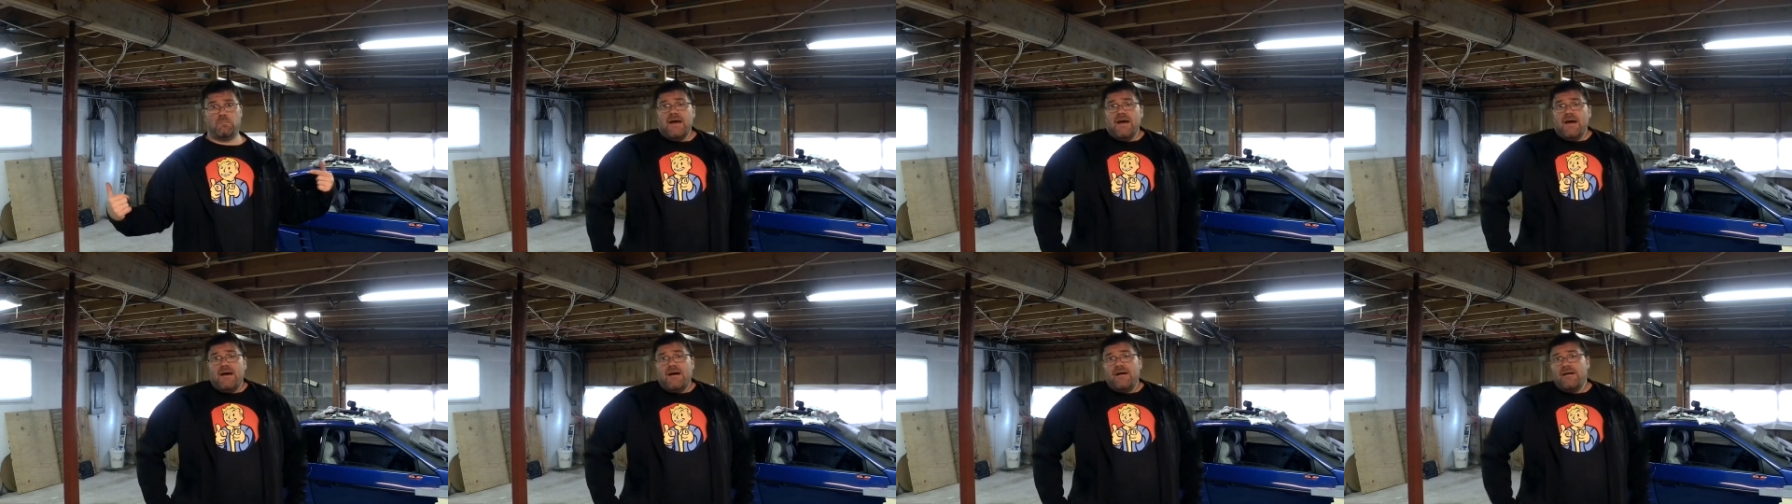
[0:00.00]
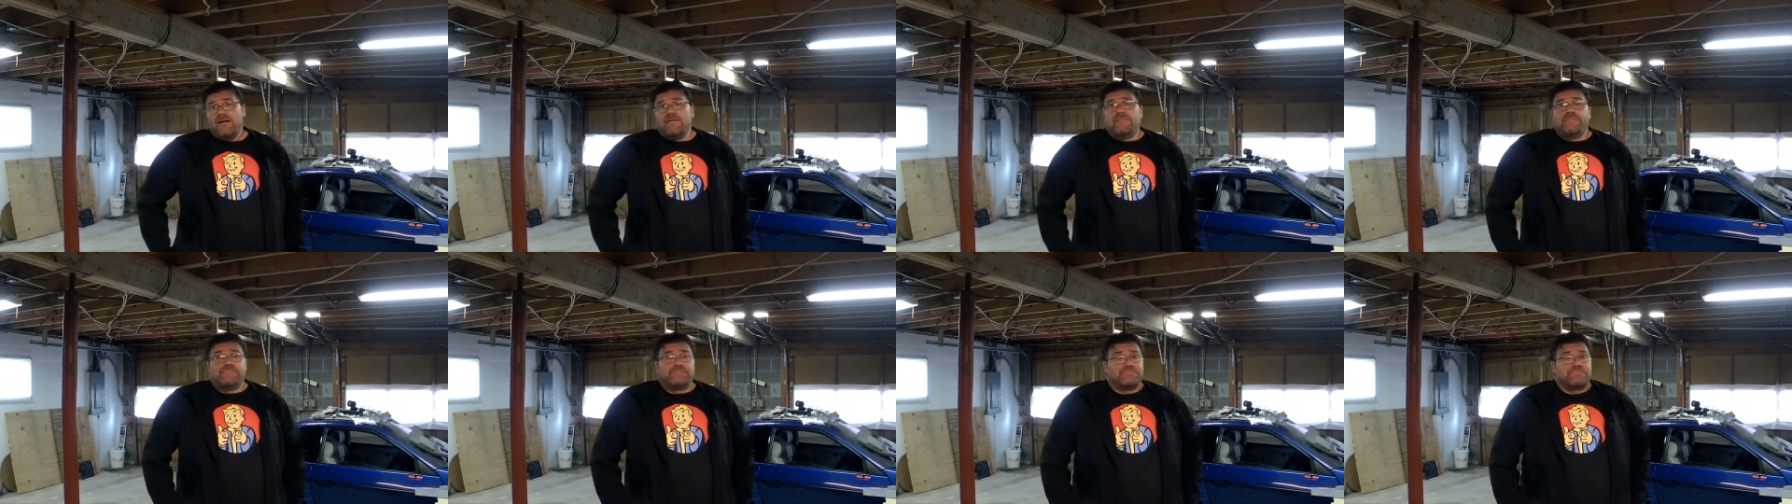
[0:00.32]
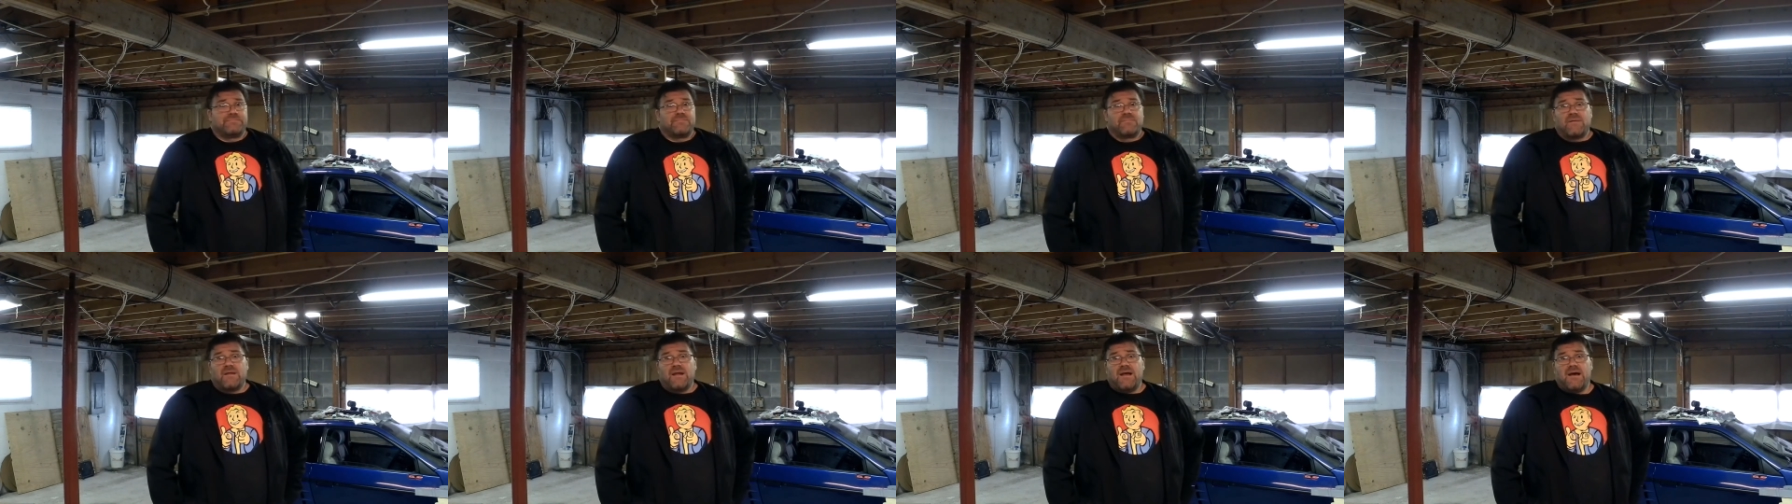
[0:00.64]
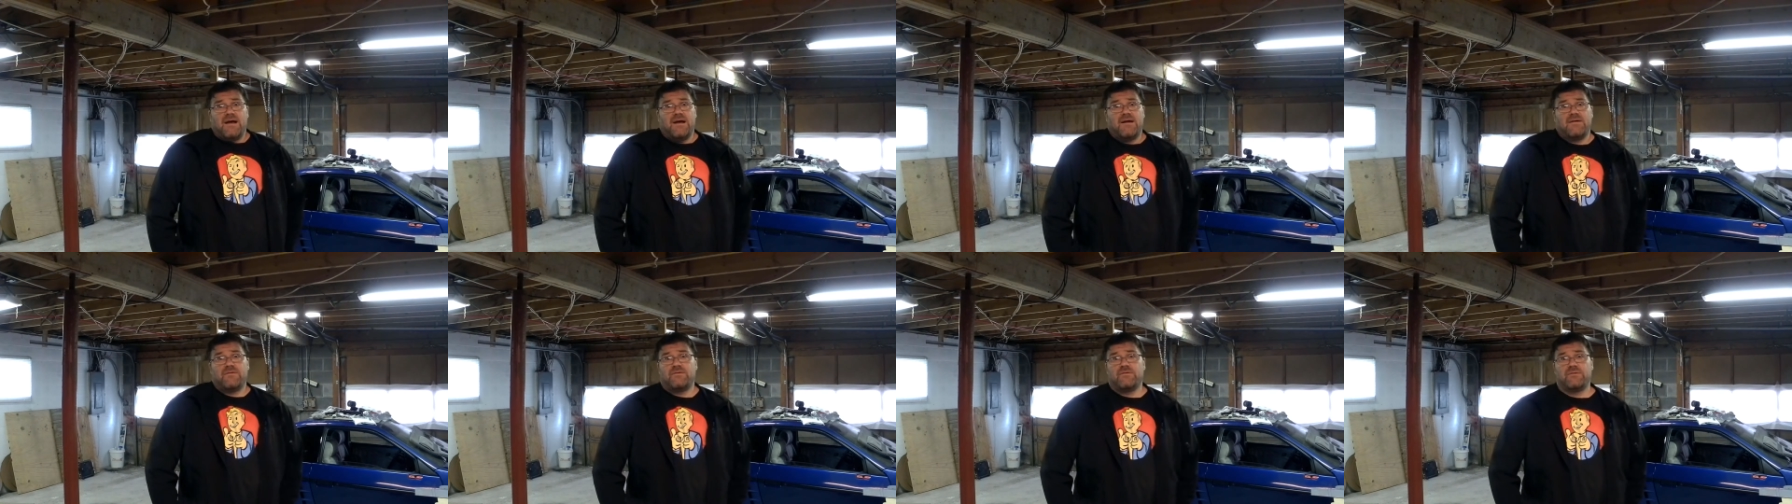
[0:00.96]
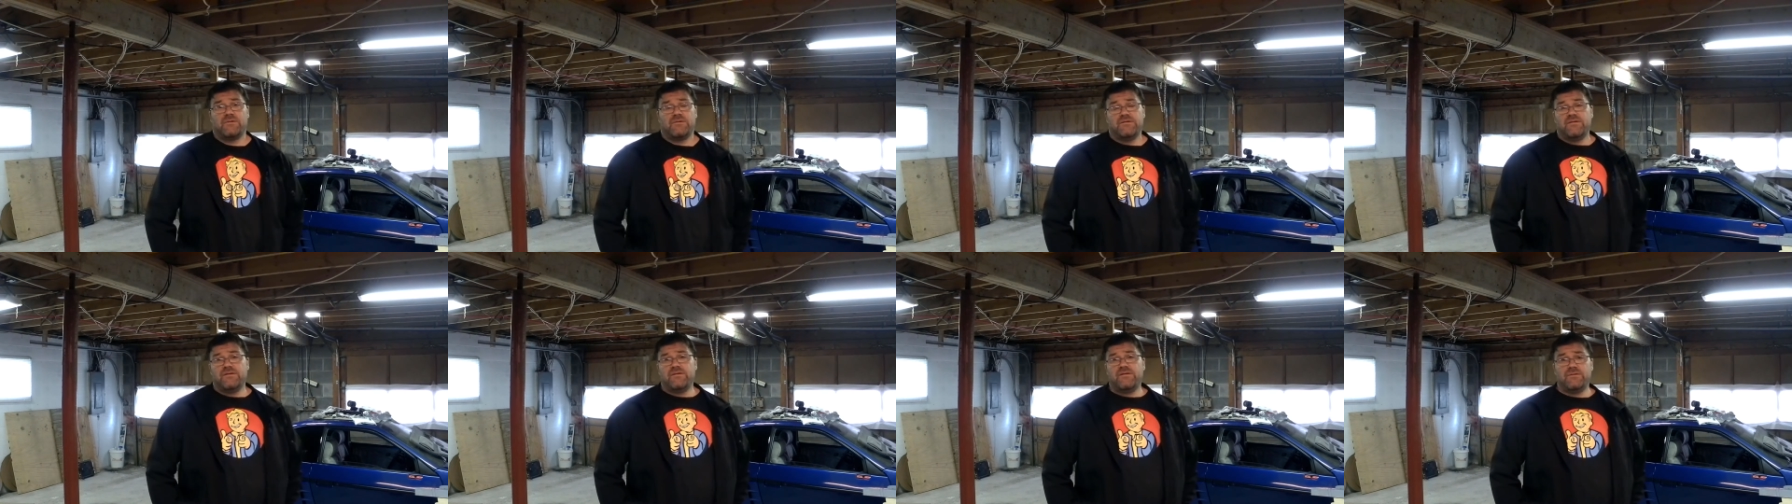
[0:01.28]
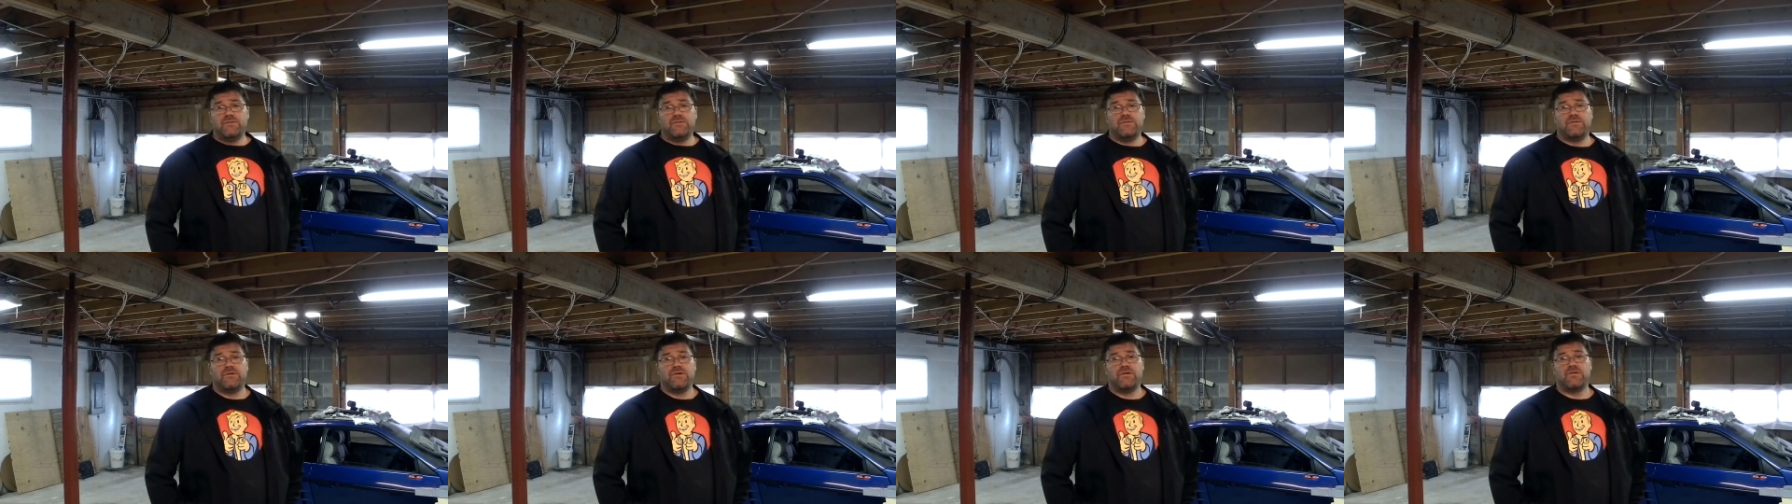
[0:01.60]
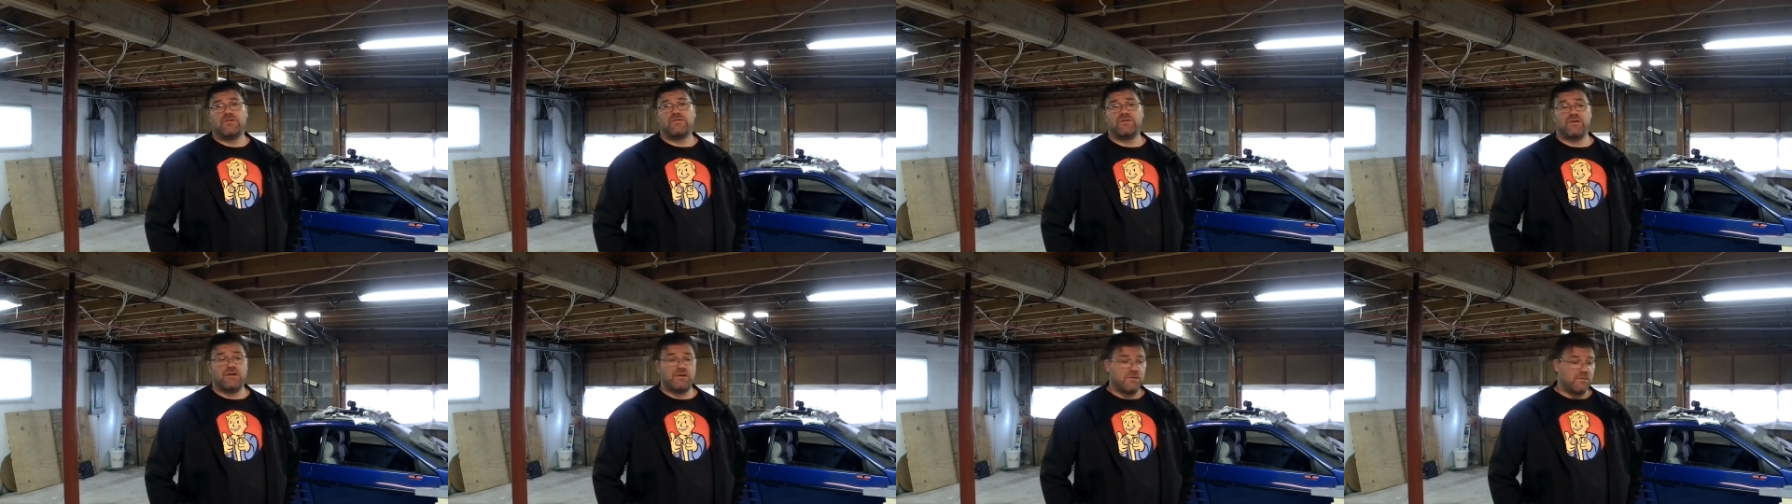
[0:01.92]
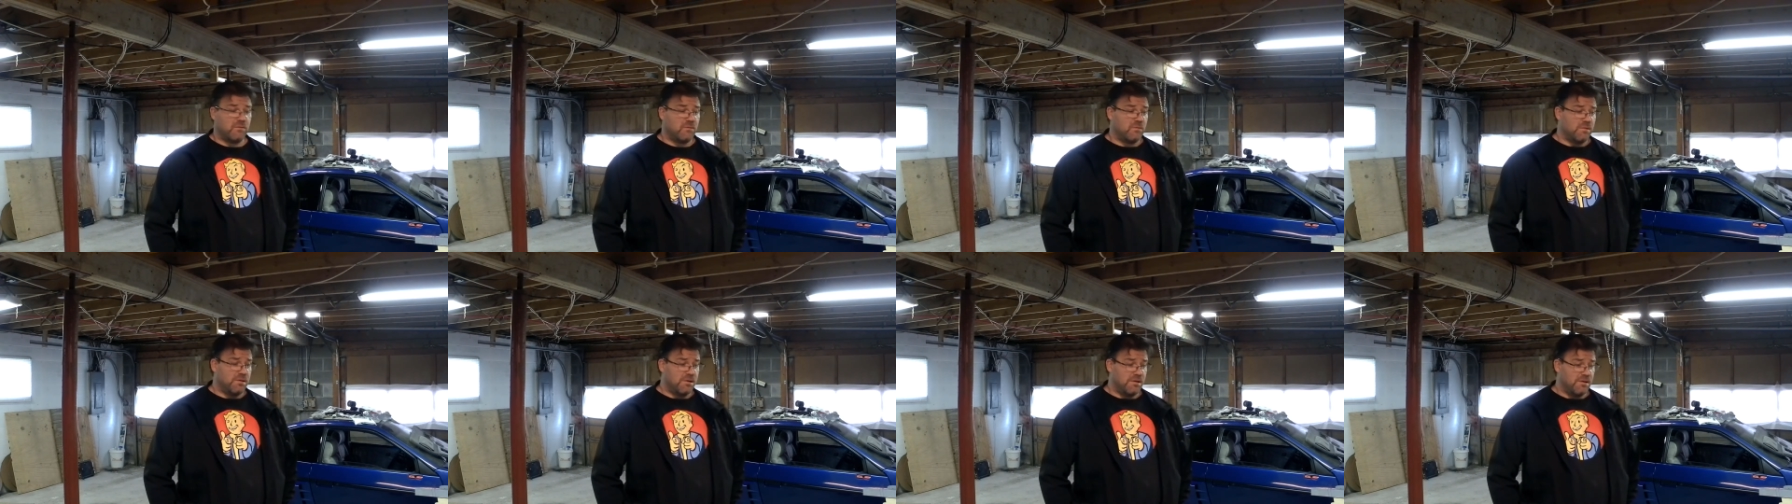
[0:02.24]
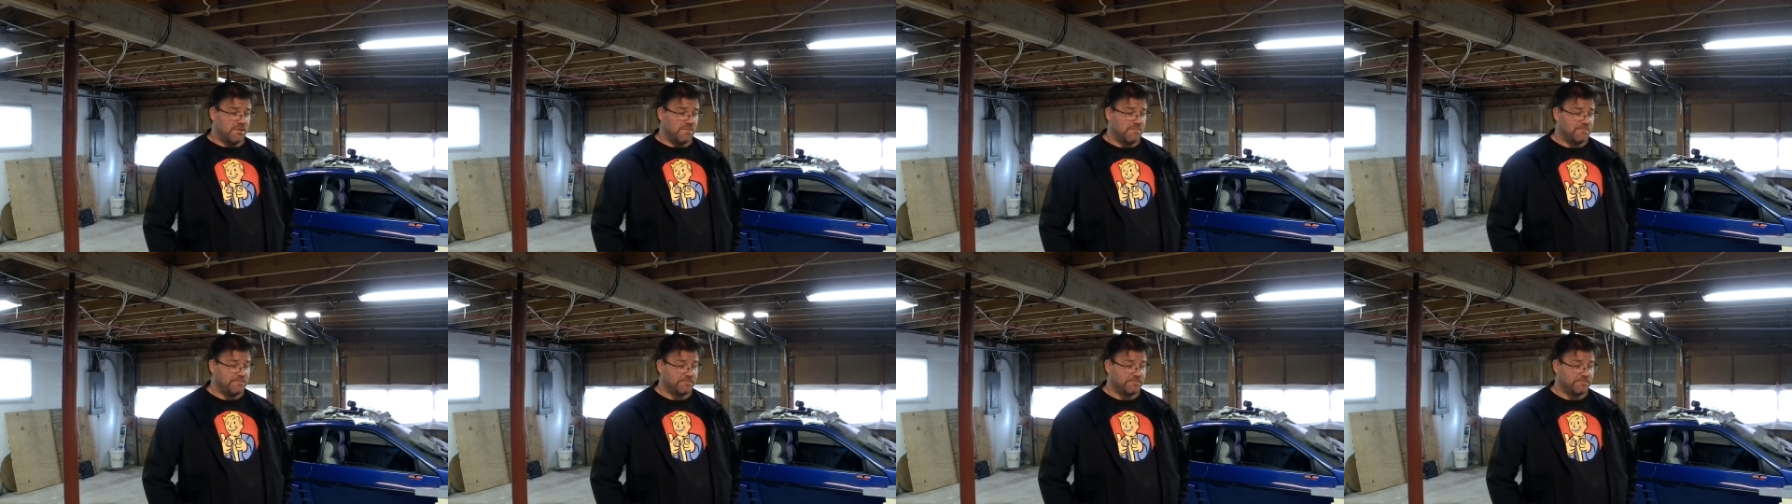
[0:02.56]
Yeah, I don't know what to do. So,